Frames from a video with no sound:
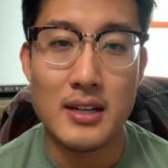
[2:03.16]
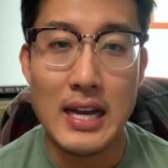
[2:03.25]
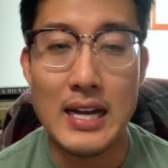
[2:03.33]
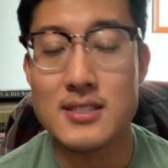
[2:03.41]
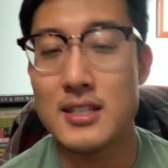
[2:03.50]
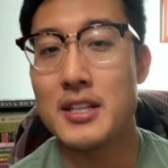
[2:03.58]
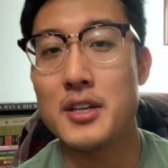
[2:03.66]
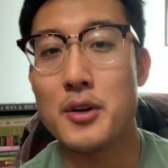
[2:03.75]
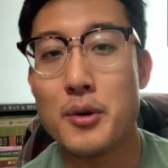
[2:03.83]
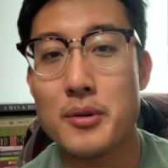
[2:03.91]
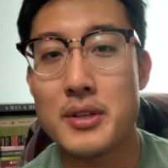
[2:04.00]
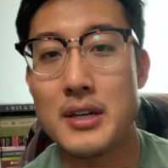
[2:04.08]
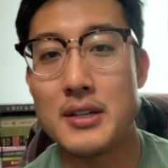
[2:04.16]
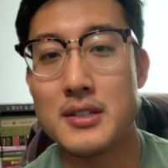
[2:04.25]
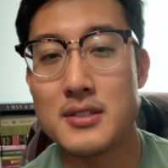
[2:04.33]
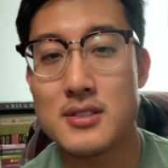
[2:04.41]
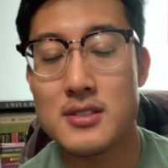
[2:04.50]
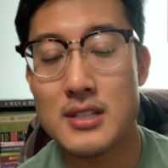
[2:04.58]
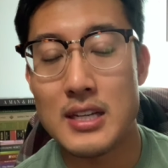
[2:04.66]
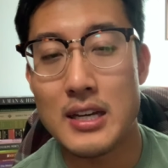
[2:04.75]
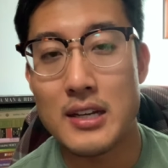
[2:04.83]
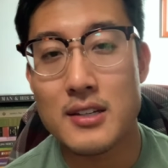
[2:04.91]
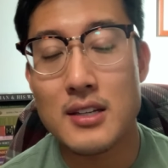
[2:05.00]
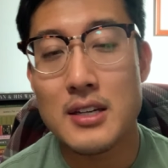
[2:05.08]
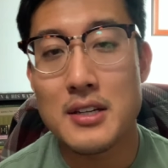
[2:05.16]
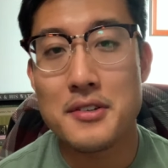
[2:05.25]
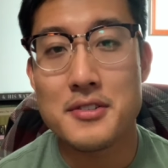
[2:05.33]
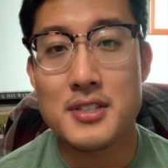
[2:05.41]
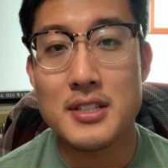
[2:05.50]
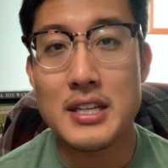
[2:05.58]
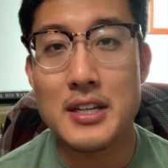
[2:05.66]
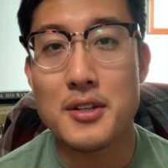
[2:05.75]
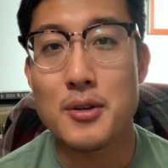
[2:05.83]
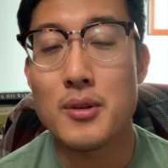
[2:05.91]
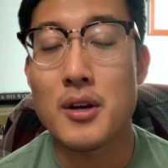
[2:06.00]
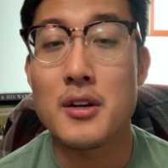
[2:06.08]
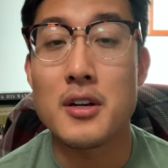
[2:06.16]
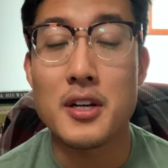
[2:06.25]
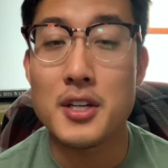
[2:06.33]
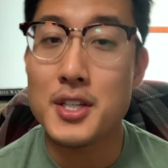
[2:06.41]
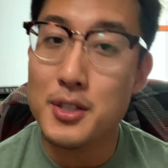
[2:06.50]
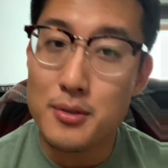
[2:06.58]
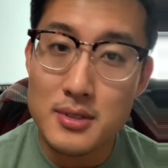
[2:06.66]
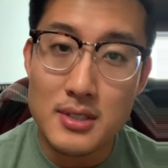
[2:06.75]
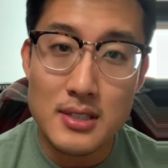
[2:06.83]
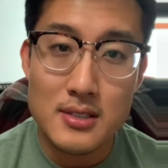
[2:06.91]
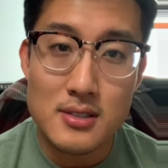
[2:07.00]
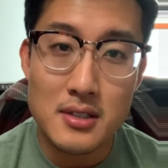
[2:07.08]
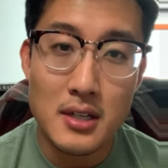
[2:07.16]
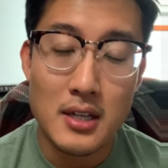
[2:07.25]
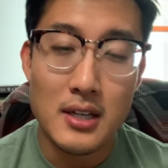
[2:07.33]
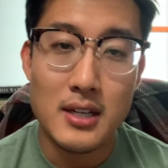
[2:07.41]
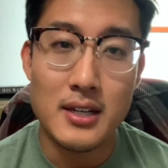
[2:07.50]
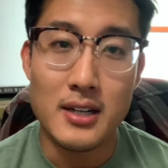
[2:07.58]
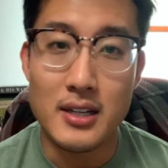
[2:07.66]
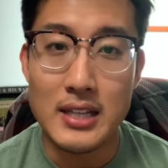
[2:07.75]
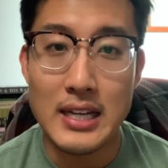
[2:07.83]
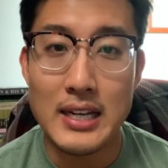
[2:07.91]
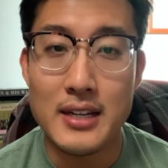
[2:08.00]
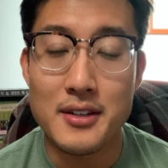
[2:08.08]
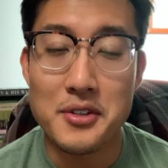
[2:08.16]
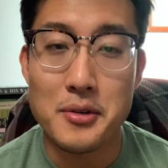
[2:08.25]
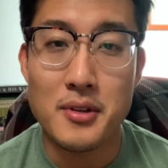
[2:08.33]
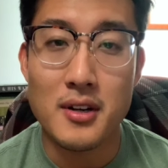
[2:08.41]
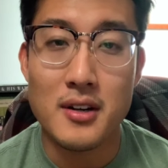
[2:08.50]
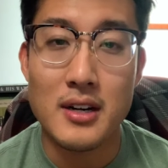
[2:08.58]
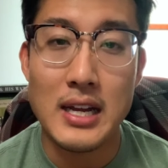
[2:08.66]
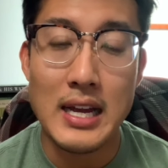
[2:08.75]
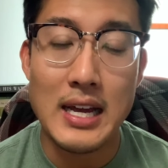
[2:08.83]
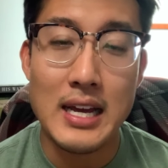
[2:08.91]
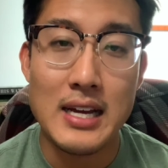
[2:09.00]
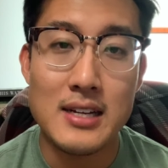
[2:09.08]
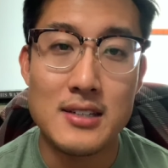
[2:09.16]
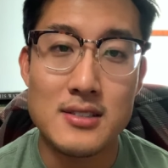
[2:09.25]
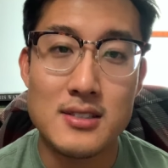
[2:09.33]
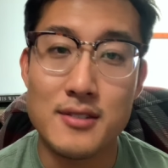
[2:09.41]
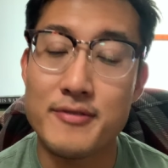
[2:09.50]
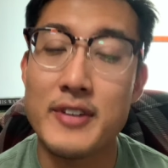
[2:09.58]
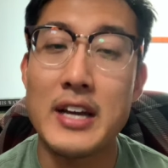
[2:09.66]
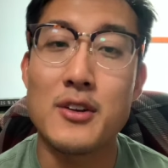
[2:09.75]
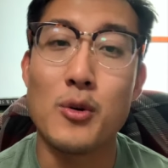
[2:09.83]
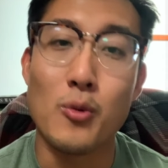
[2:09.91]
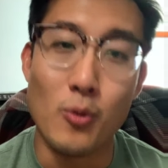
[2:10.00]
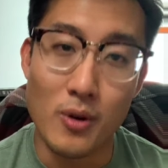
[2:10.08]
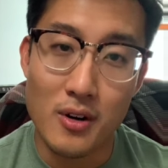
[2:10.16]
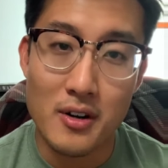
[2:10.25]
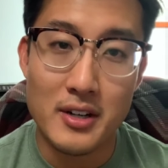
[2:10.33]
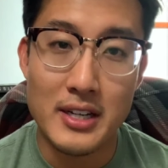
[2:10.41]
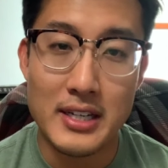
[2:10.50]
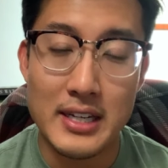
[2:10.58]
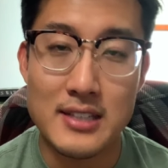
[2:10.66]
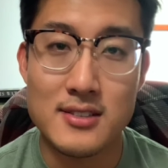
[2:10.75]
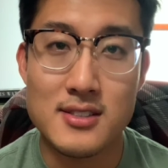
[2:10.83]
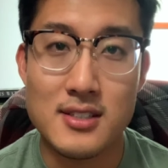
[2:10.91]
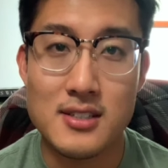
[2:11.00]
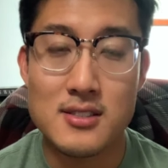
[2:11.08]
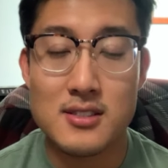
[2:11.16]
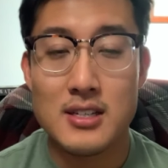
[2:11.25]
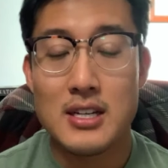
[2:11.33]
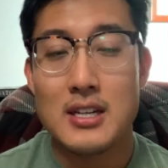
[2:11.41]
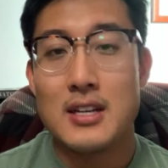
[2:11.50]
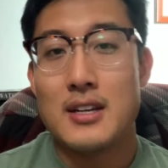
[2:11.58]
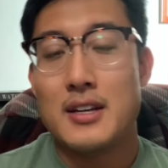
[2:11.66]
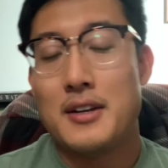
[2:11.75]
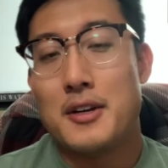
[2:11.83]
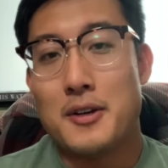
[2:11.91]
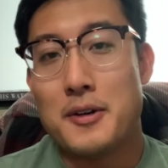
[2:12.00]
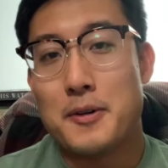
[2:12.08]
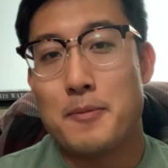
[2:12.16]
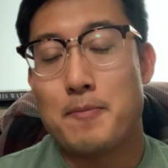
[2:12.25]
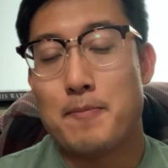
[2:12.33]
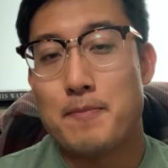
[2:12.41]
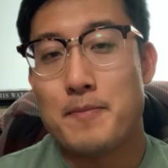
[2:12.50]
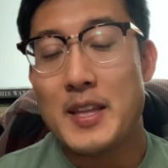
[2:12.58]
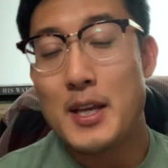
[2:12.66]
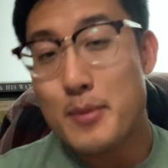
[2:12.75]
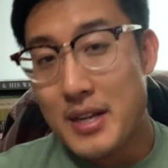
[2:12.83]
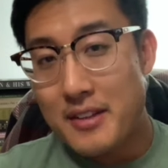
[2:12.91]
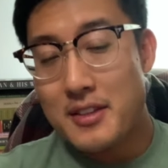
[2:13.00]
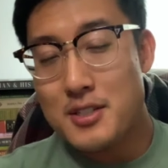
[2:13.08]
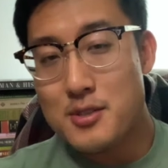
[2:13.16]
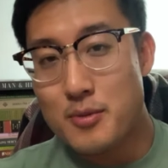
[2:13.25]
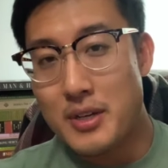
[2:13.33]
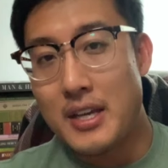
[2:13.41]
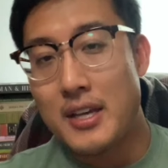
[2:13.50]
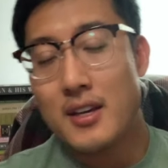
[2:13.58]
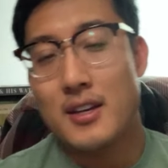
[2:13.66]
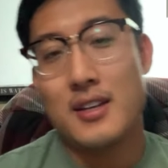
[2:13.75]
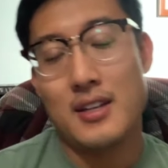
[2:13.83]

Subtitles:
has any hold on us, that sin can no longer accuse us, that it no longer has the final word against us. Think about it this way.